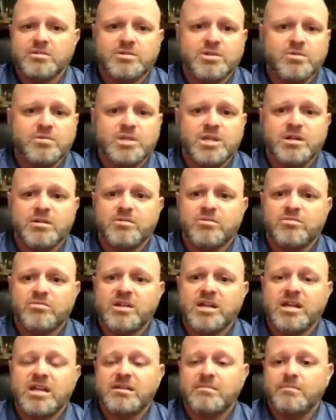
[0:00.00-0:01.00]
tier 2,
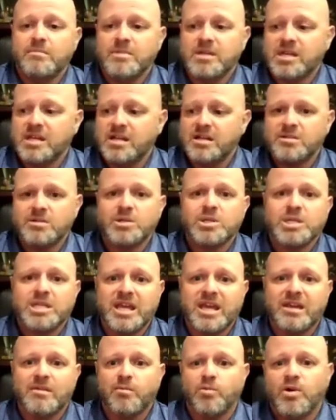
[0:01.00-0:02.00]
tier 3 can
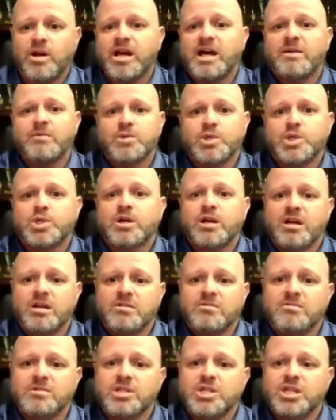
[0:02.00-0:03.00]
understand what I was
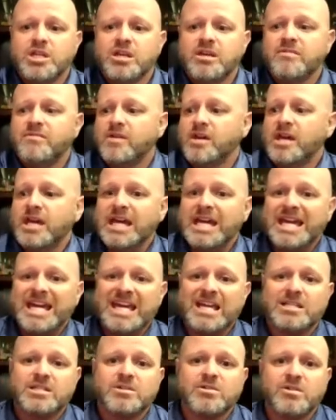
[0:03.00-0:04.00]
trying to achieve,
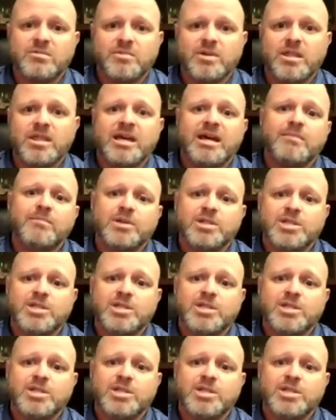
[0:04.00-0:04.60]
it's going to be